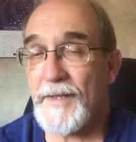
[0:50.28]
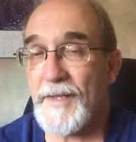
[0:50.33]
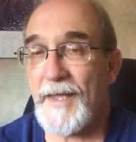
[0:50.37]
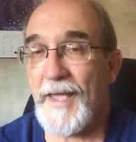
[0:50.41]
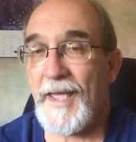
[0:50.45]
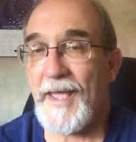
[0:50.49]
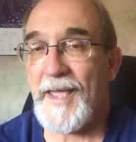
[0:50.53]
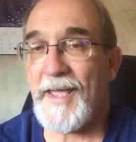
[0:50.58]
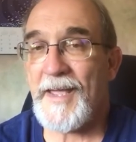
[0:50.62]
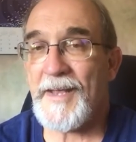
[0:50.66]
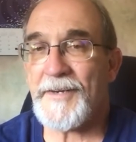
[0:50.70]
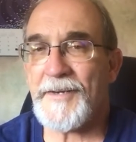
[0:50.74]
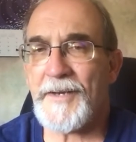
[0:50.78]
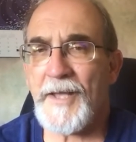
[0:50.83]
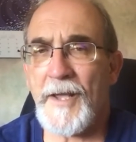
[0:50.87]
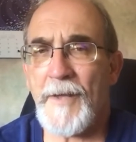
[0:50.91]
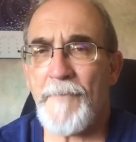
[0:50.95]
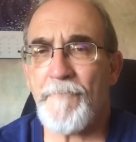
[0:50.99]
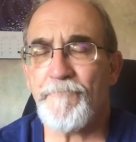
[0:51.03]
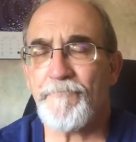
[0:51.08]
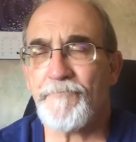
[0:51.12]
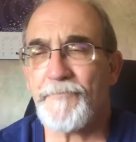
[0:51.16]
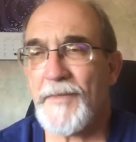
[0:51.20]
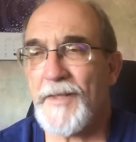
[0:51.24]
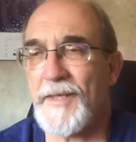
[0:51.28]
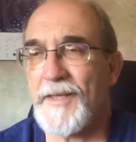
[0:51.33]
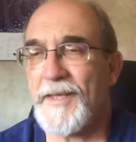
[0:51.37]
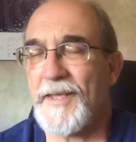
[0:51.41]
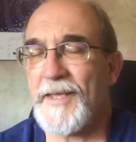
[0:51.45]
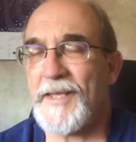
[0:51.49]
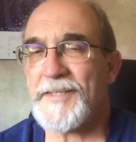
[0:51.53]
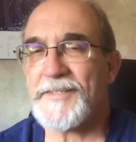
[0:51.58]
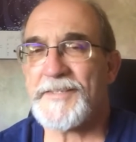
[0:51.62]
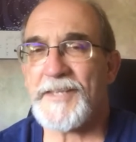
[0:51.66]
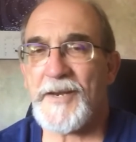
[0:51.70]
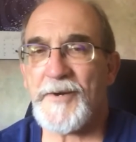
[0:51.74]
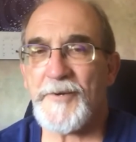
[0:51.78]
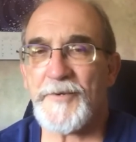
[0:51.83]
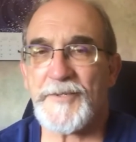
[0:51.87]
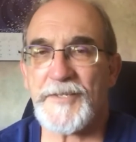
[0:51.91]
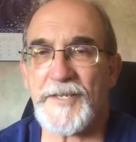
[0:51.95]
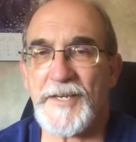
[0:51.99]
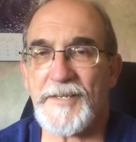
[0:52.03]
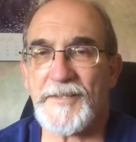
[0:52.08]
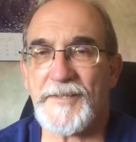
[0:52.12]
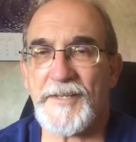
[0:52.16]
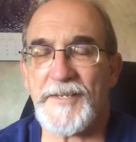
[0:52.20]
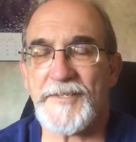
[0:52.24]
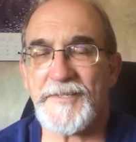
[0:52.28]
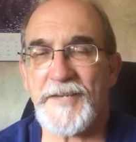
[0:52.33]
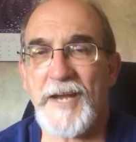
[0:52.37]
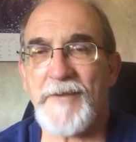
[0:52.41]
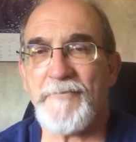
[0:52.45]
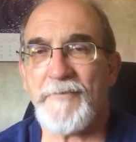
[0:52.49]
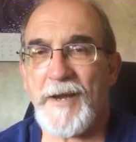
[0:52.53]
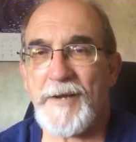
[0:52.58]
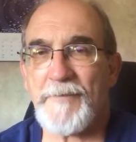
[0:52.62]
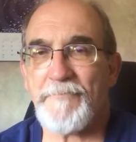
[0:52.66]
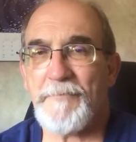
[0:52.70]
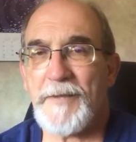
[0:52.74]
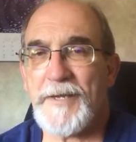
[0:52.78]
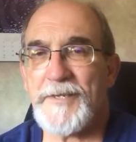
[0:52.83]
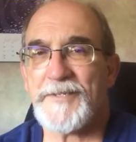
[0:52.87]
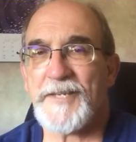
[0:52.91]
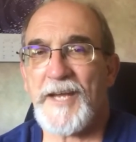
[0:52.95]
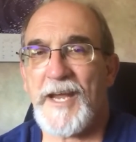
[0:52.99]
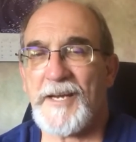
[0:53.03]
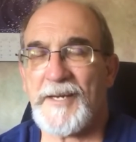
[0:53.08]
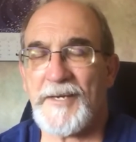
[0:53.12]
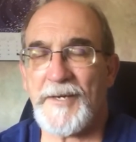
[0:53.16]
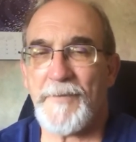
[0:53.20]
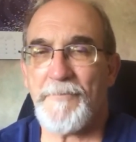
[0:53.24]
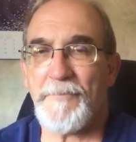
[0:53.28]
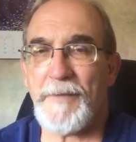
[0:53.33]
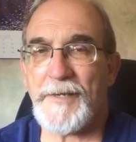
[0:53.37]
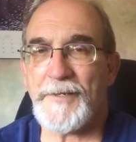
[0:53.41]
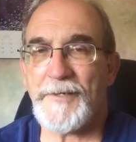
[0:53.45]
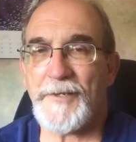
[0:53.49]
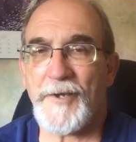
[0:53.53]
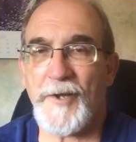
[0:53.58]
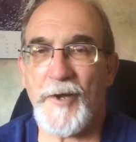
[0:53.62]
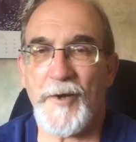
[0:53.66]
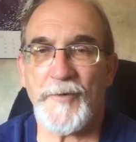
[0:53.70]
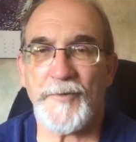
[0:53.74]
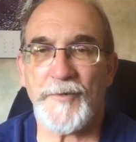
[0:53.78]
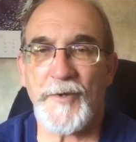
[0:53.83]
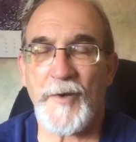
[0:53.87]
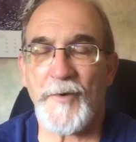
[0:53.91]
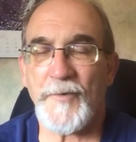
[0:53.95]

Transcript: And it's interesting that Shadrach, Meshach, and Abednego